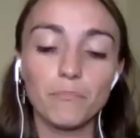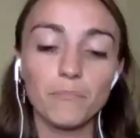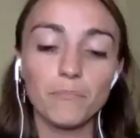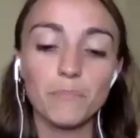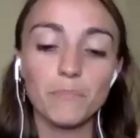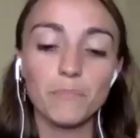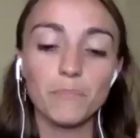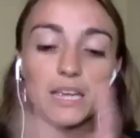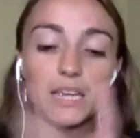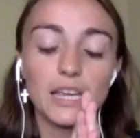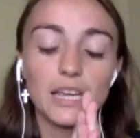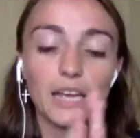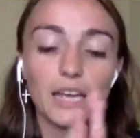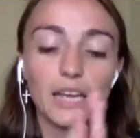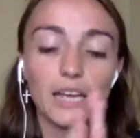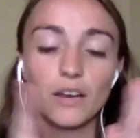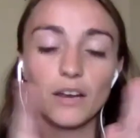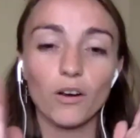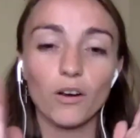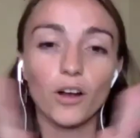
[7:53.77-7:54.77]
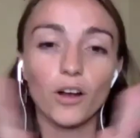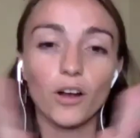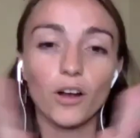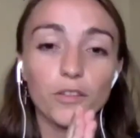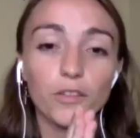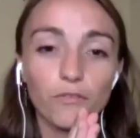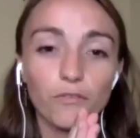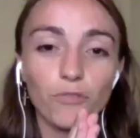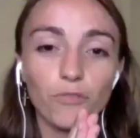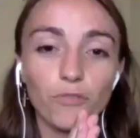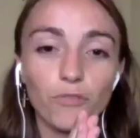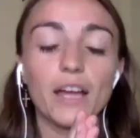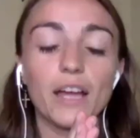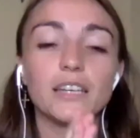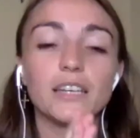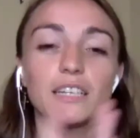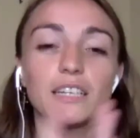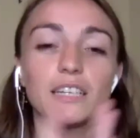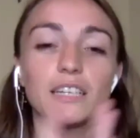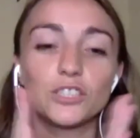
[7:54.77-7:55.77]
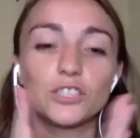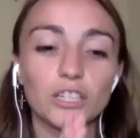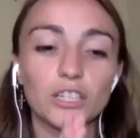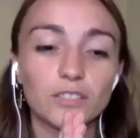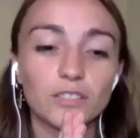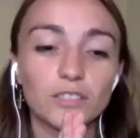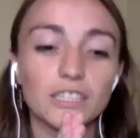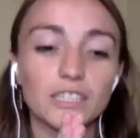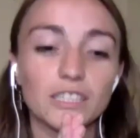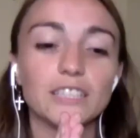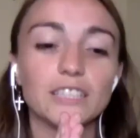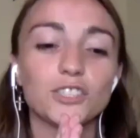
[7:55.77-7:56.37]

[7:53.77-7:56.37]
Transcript: me and our other friend and Chelsea.